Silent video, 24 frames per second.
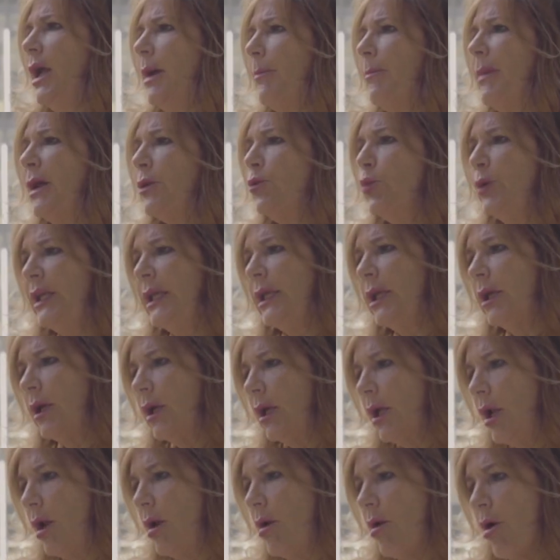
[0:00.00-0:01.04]
but we
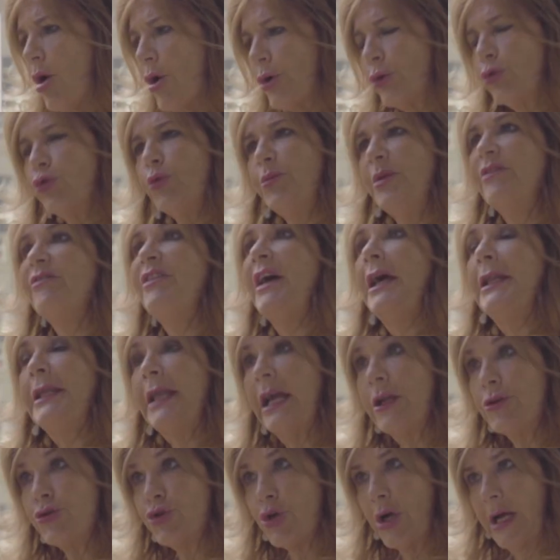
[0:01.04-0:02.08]
uh, learned to be very
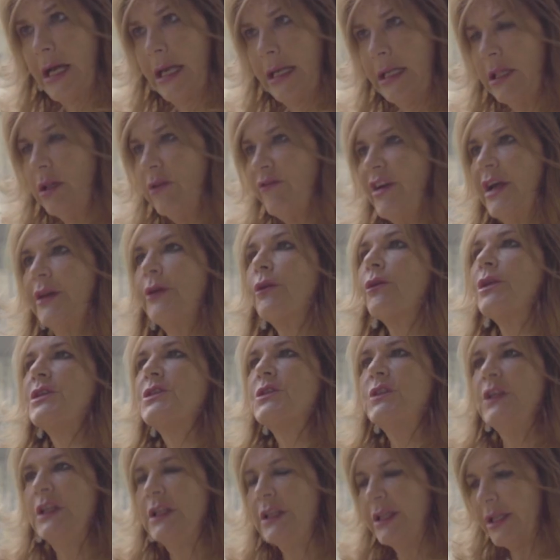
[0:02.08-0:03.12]
agile, very
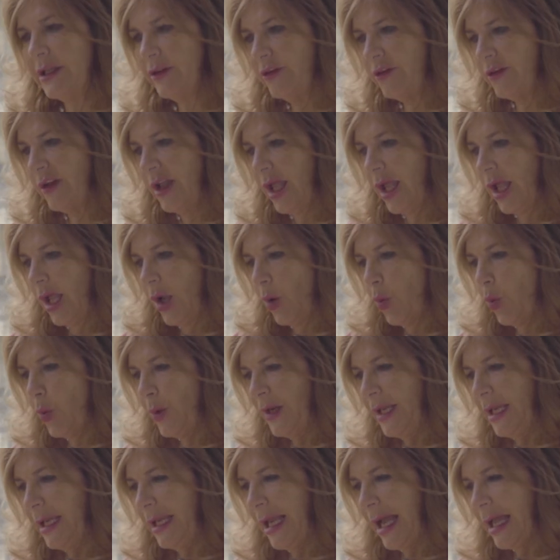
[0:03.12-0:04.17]
resilient.
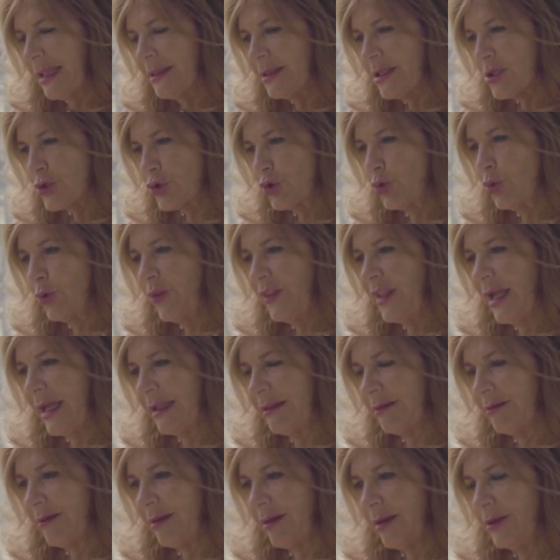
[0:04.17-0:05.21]
We understood
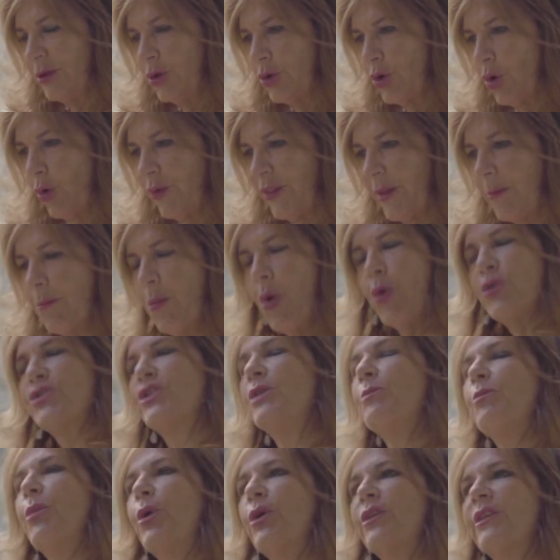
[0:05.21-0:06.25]
that, uh, you know, the
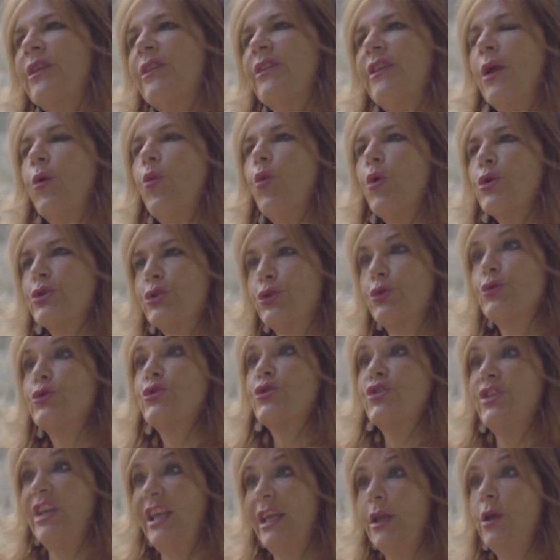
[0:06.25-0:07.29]
most important thing was to
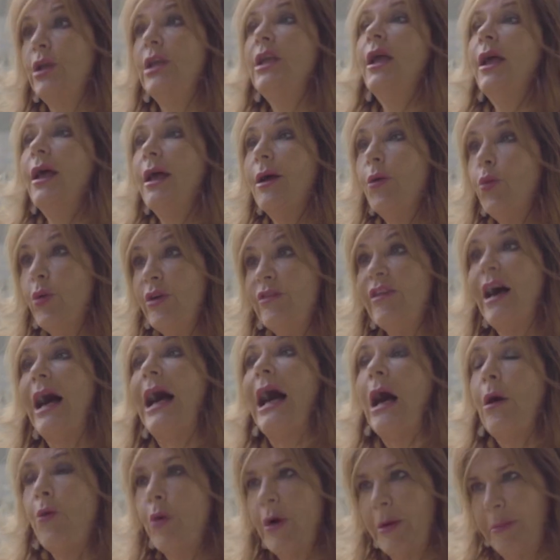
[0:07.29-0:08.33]
stay with
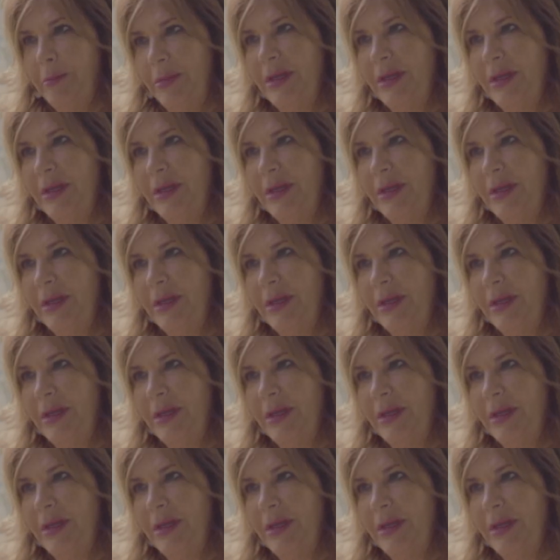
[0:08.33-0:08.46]
our